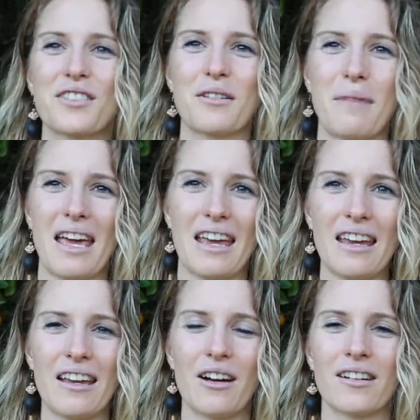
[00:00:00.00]
to
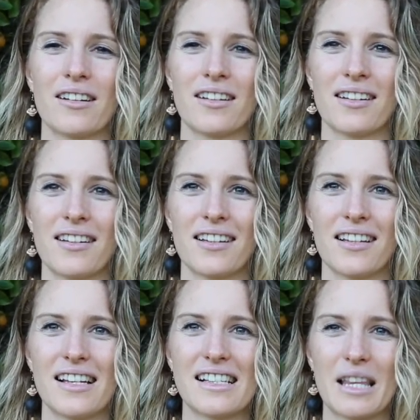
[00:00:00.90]
me,
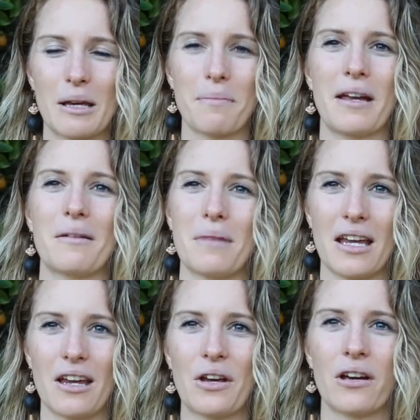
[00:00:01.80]
is the
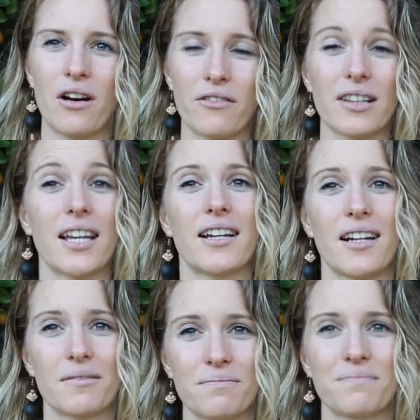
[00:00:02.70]
epitome of a
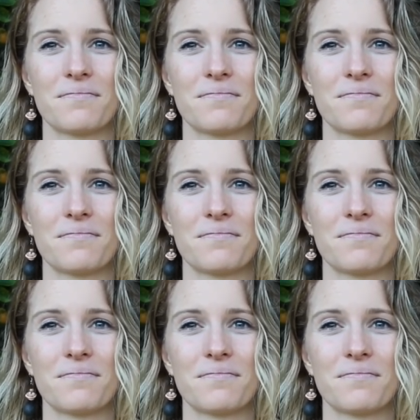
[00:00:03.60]
leader.